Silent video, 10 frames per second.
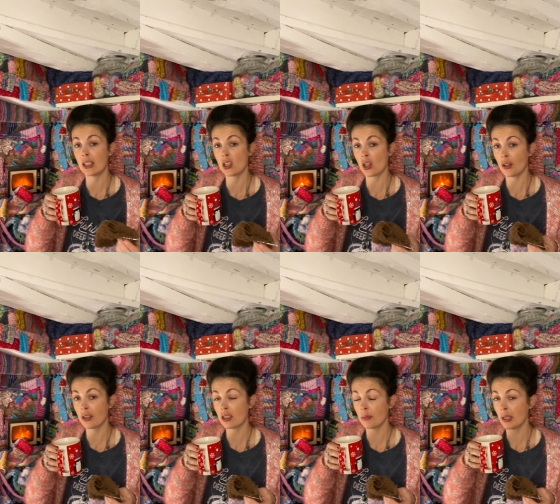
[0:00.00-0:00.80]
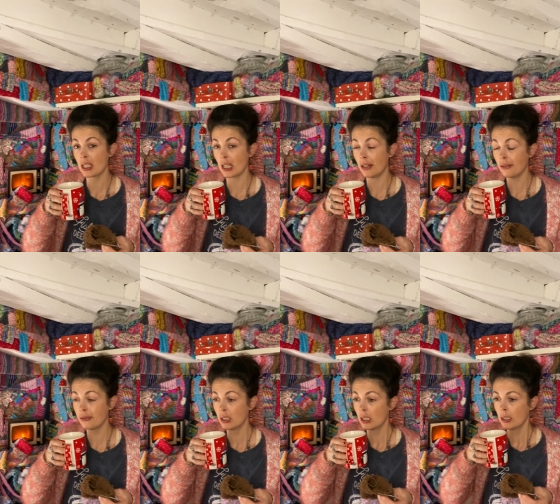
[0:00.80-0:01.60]
toys for myself.
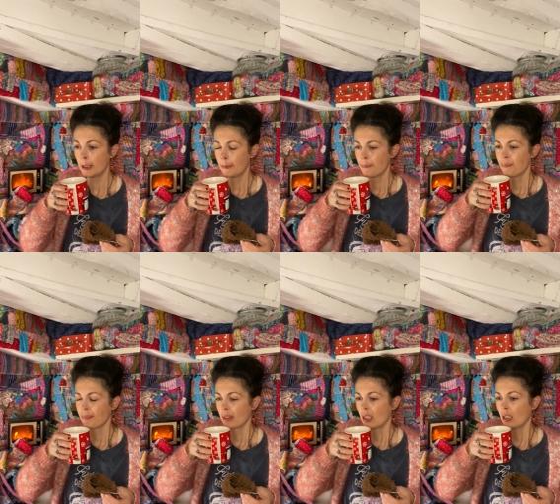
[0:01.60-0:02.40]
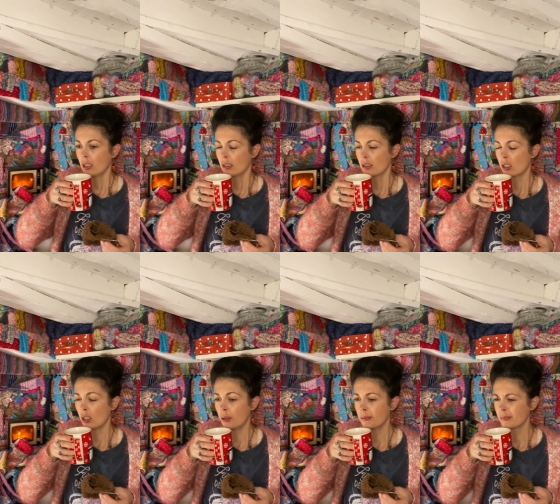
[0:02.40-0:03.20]

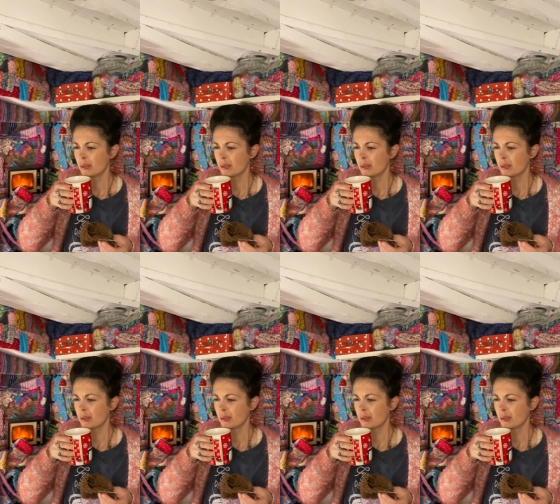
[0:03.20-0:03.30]
So,